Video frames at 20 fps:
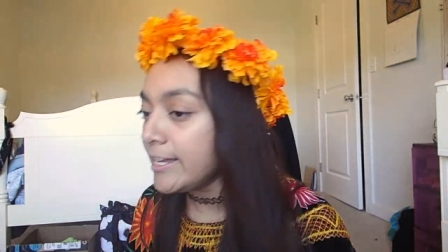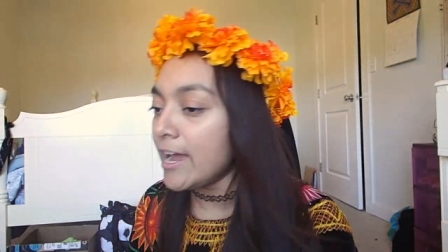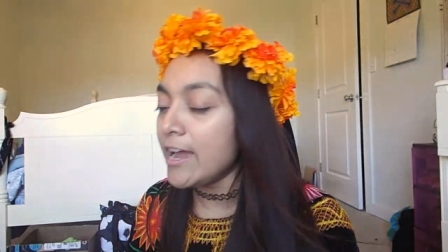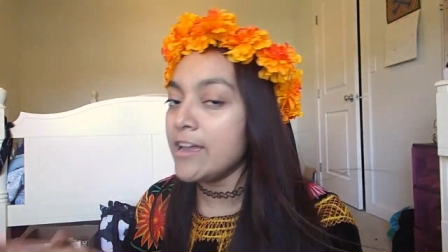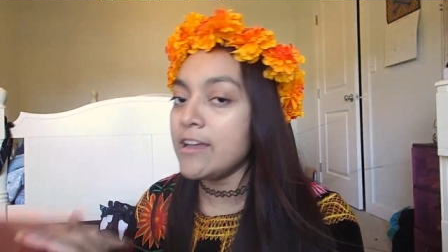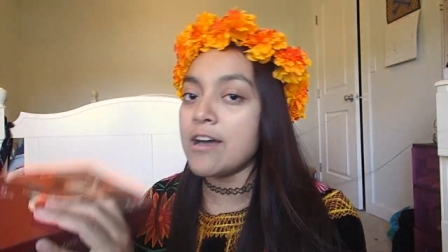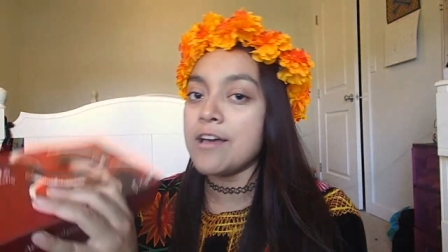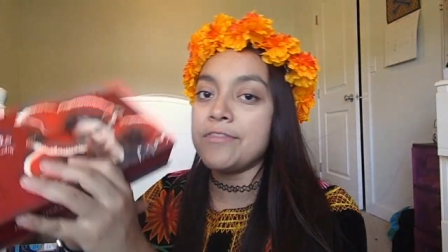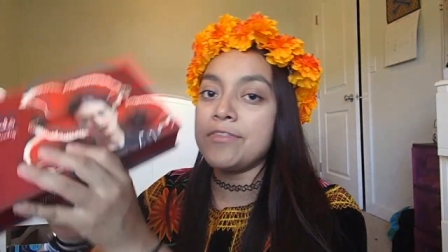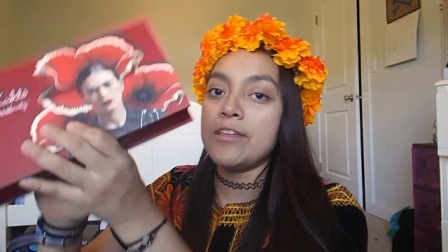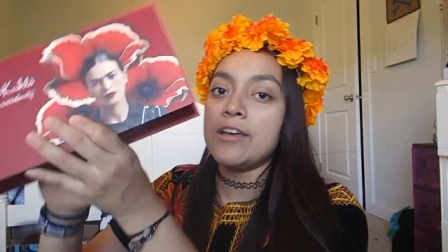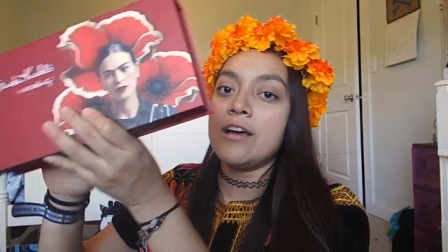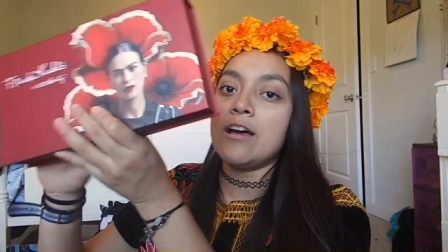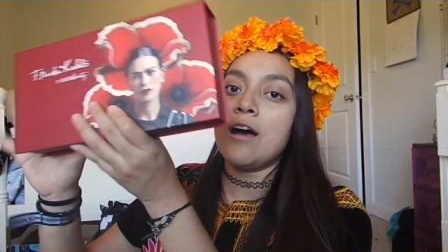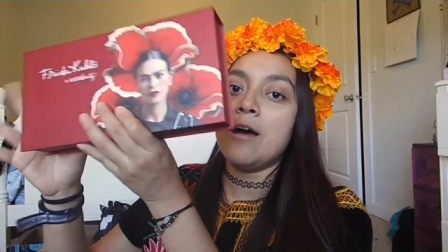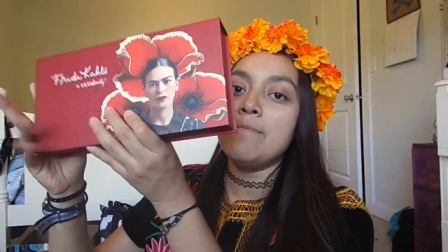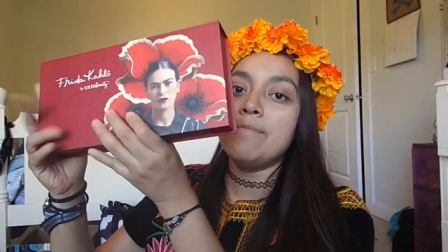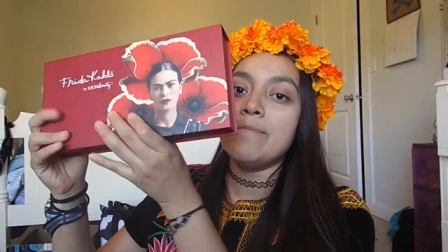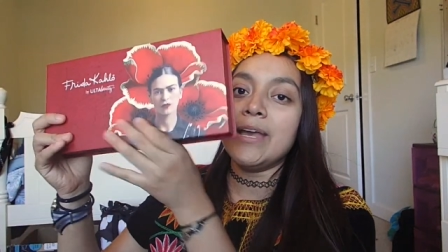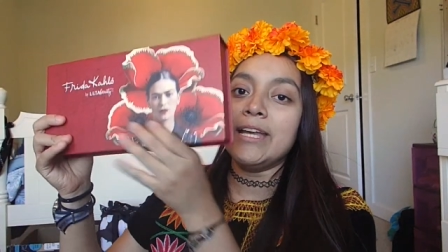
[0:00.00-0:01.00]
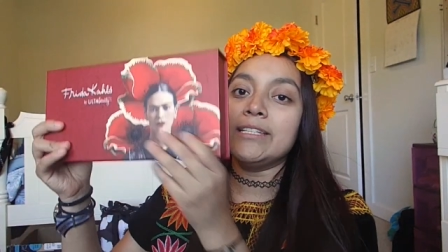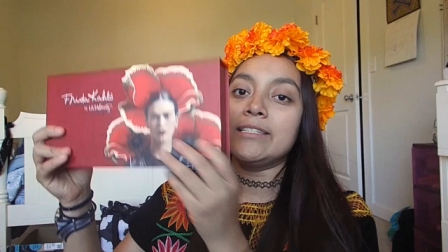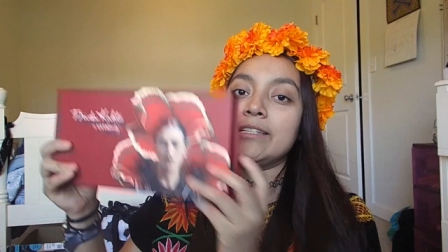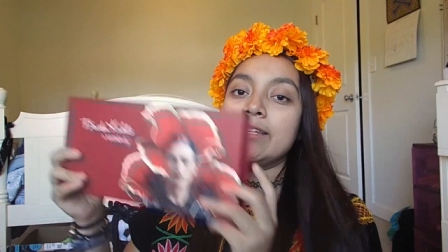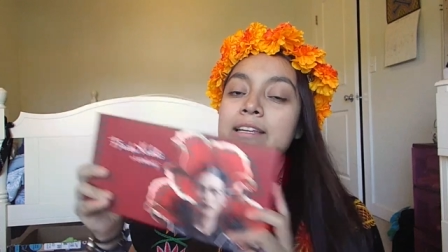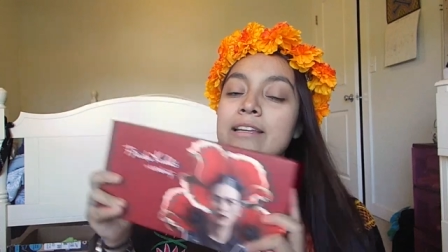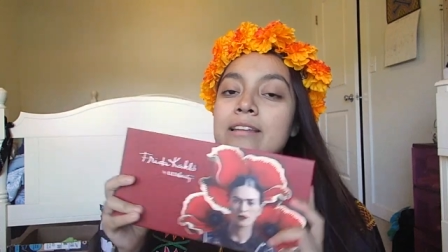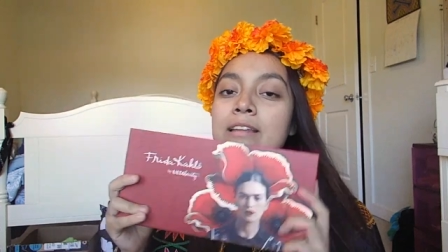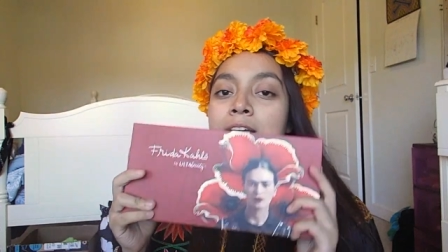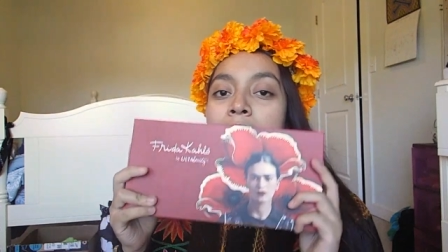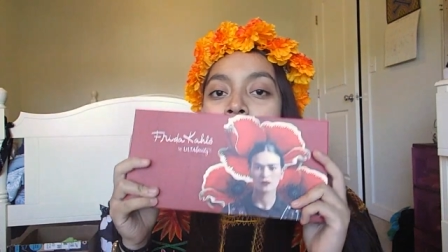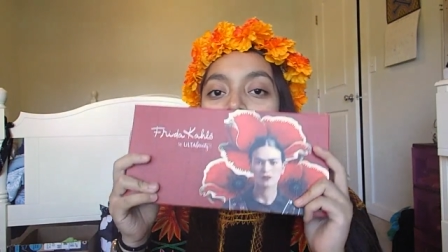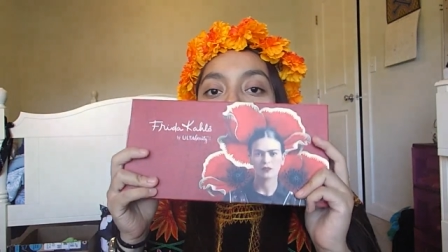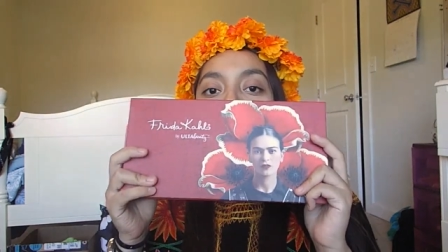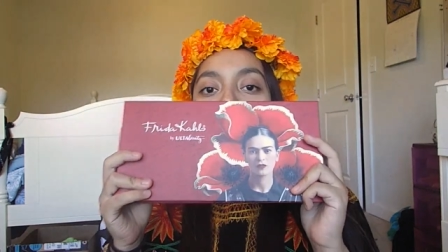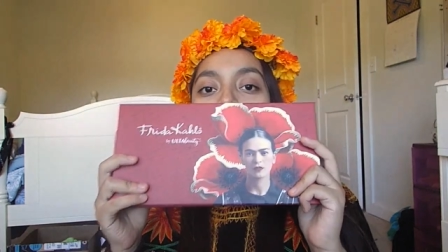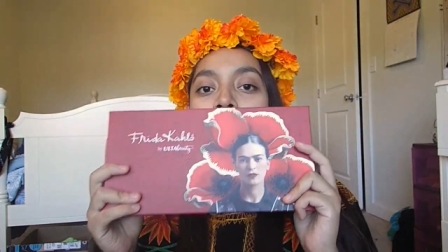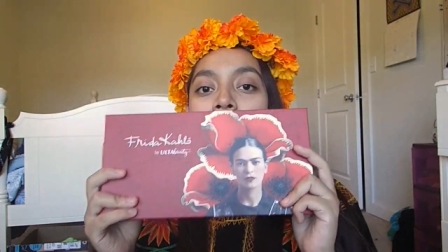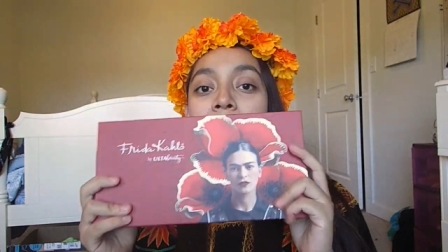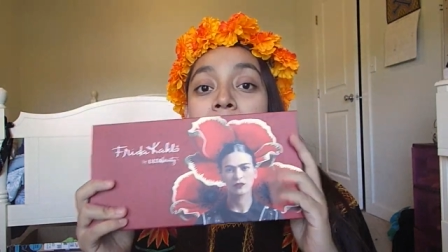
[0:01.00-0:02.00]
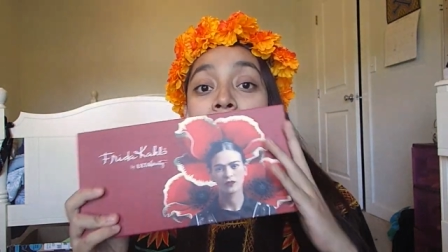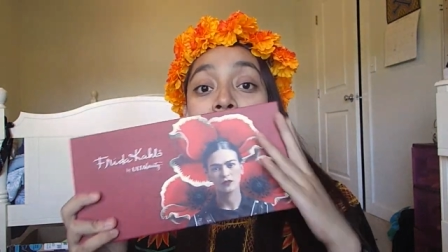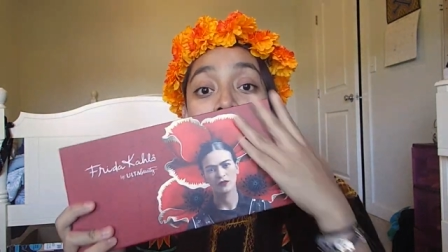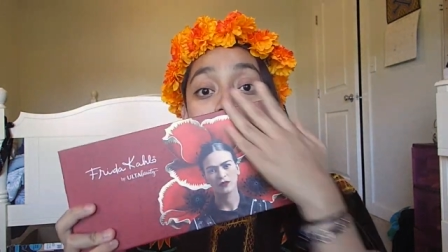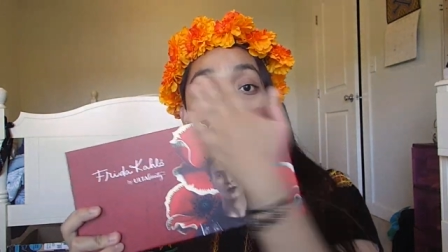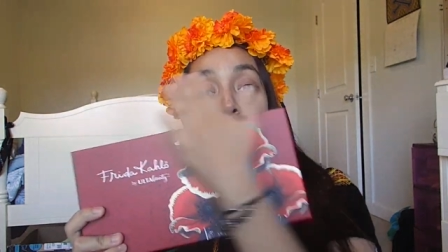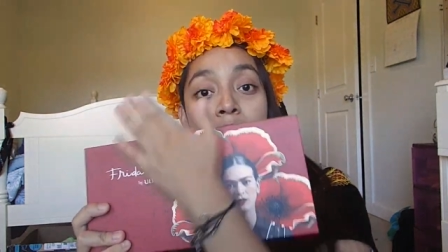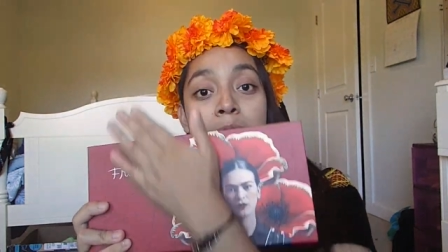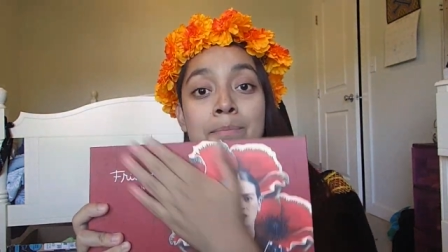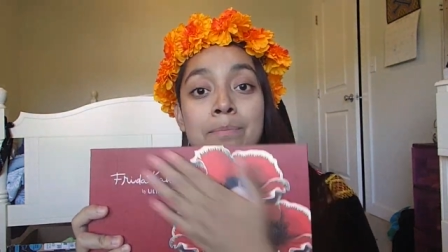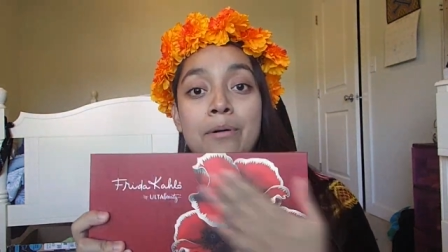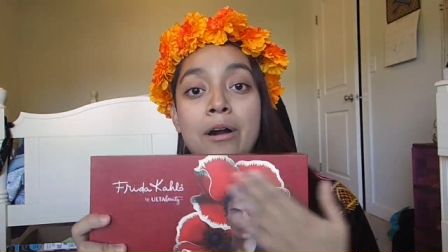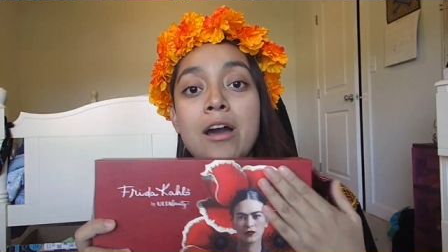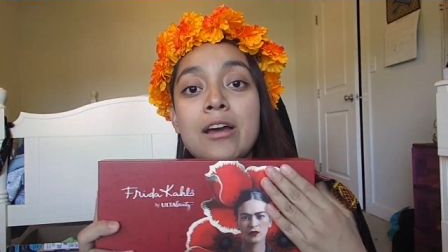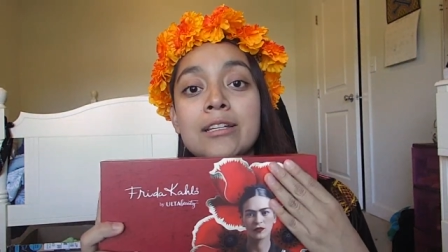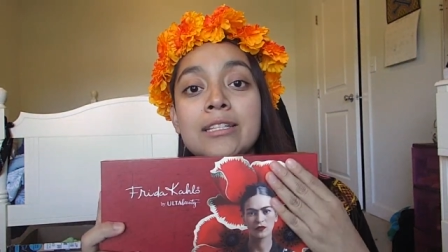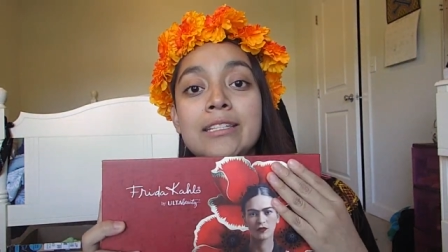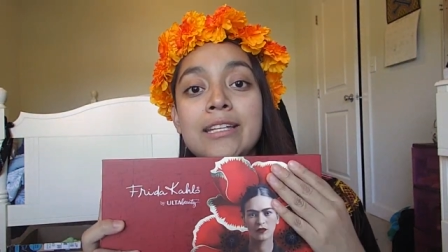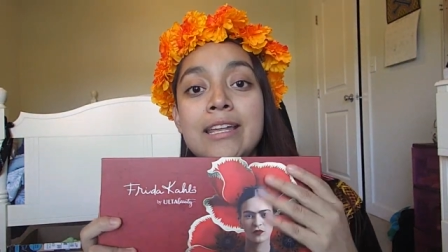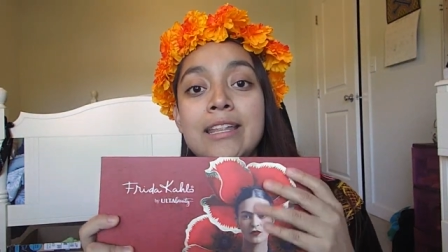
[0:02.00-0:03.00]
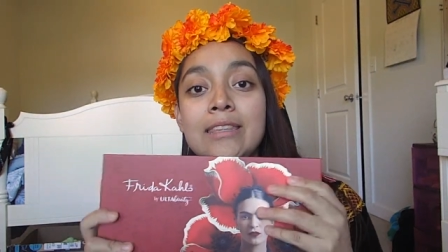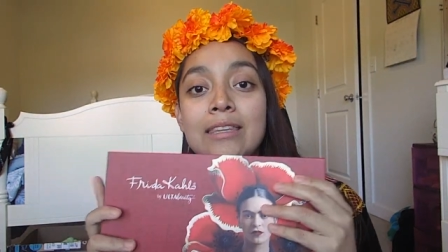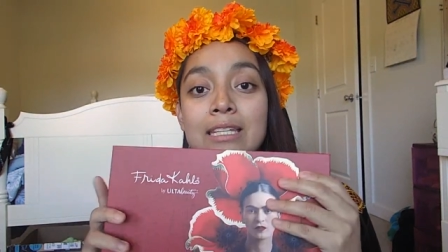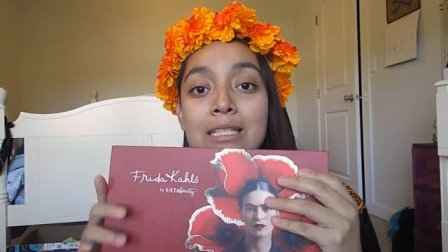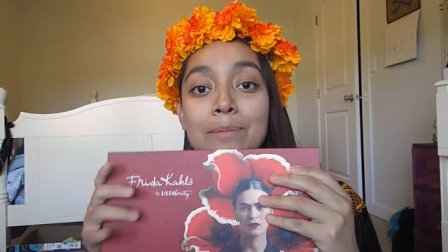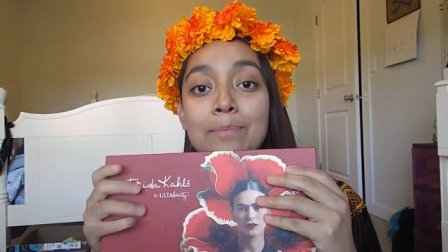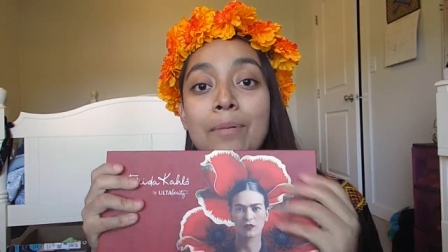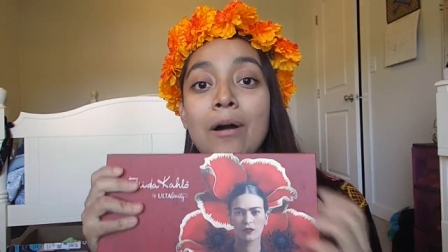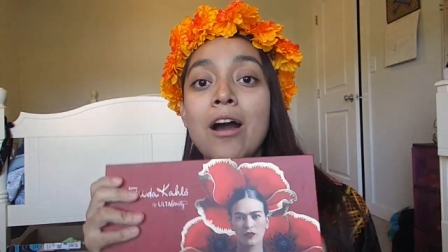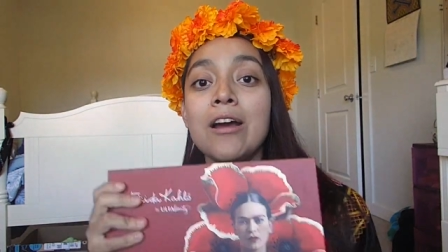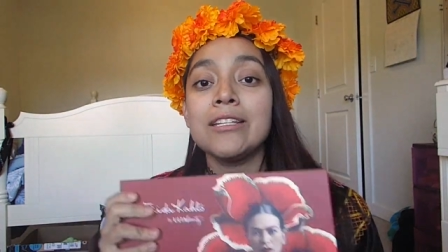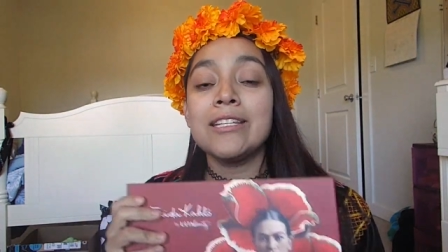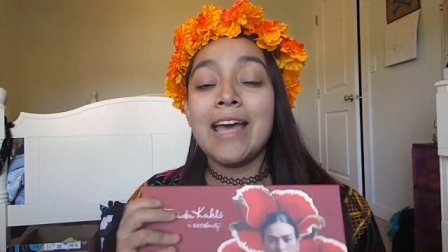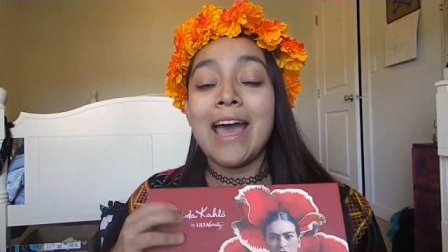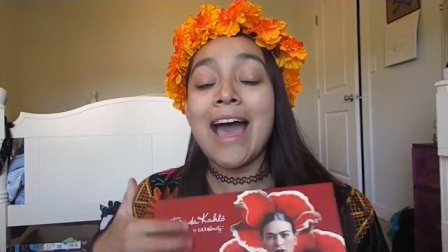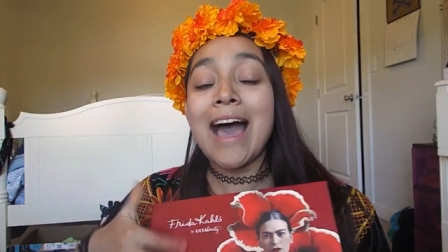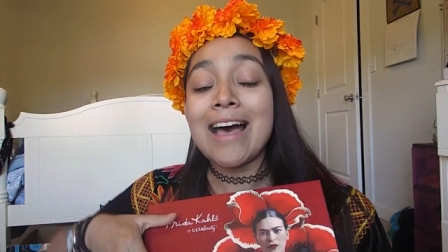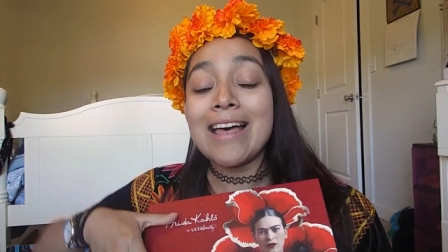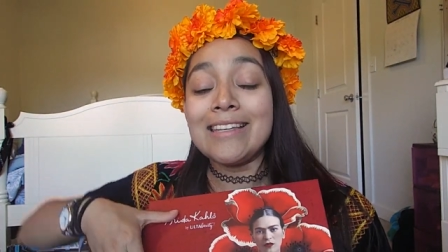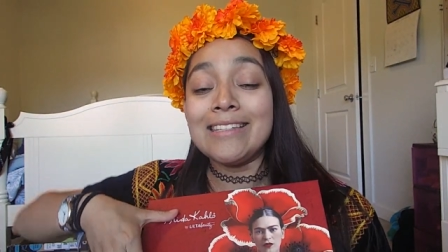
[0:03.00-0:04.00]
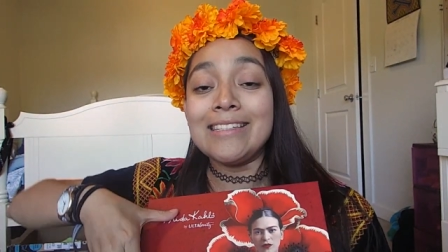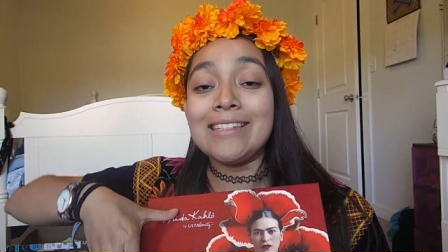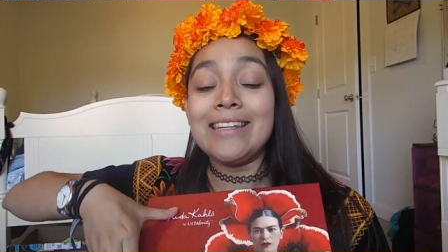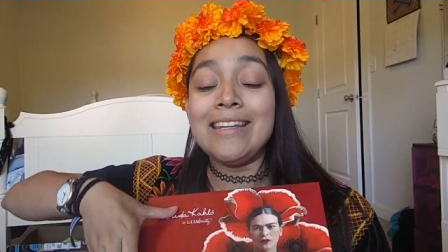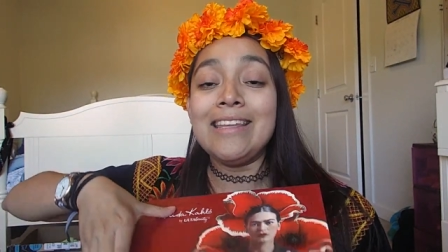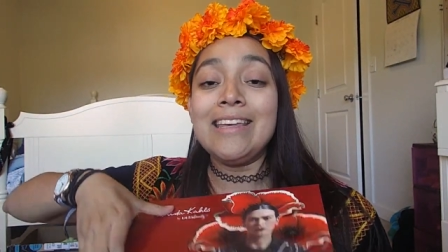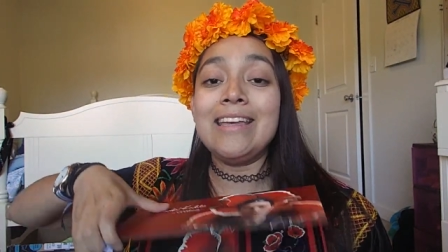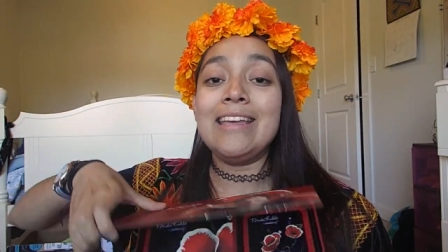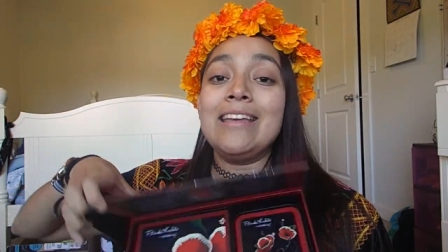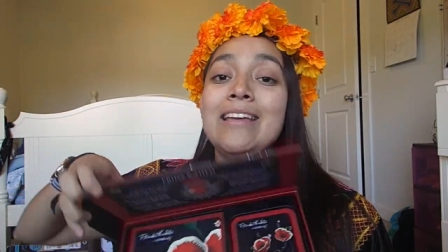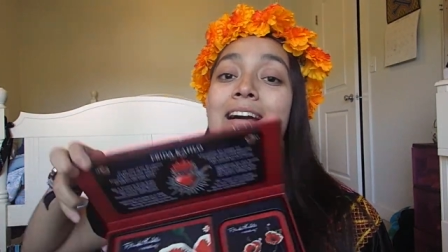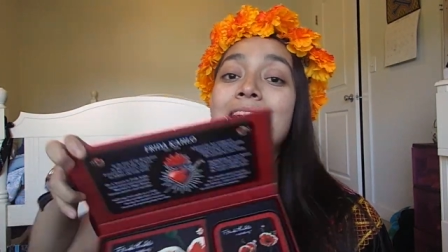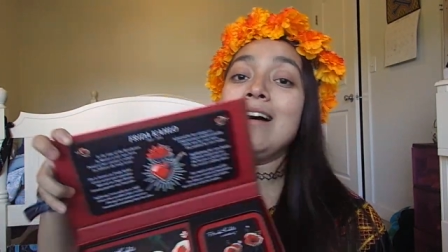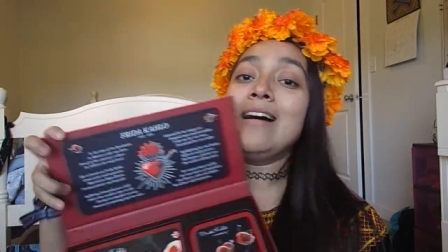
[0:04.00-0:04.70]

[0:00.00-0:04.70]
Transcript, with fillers: I got the amazing uh, collector's box, and this box has the...